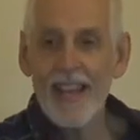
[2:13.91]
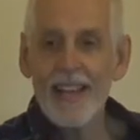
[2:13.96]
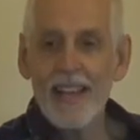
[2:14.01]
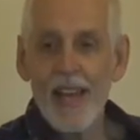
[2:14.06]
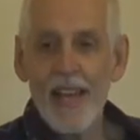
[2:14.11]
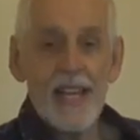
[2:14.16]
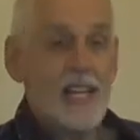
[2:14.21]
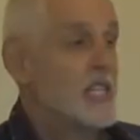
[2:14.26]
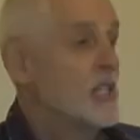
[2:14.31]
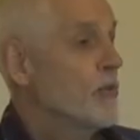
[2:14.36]

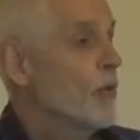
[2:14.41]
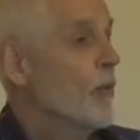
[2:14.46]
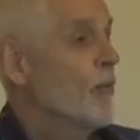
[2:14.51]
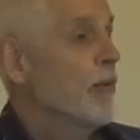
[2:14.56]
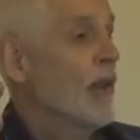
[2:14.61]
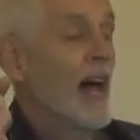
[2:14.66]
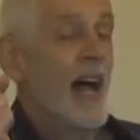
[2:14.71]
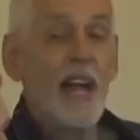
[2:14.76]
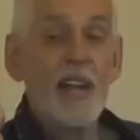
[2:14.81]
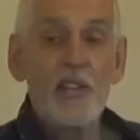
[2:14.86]
Caste will
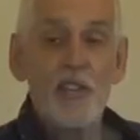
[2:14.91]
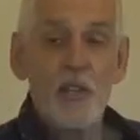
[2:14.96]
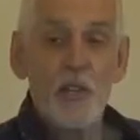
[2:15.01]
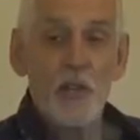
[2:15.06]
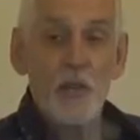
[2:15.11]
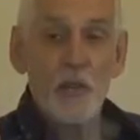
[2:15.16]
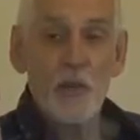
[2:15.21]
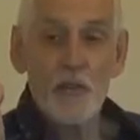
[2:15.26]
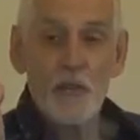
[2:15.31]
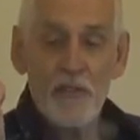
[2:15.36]
blind
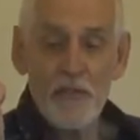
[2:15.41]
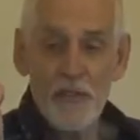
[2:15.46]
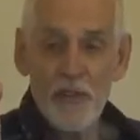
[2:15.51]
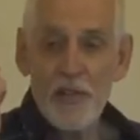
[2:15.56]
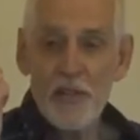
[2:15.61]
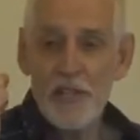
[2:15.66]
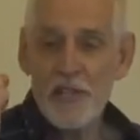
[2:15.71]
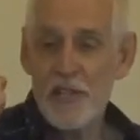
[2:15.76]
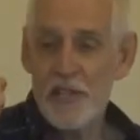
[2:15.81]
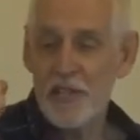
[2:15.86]
you
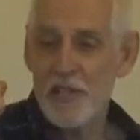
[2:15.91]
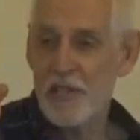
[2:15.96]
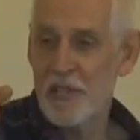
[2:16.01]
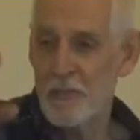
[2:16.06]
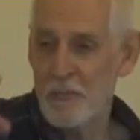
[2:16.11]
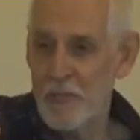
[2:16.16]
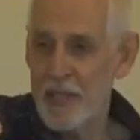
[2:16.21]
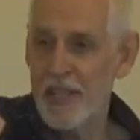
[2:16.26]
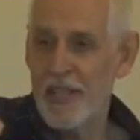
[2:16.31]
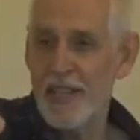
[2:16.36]
first to
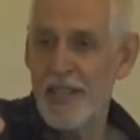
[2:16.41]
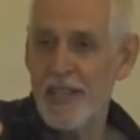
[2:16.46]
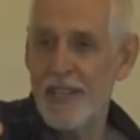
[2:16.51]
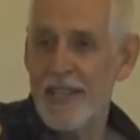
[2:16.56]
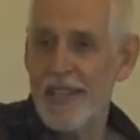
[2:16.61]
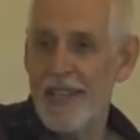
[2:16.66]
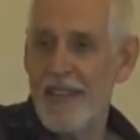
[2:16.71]
men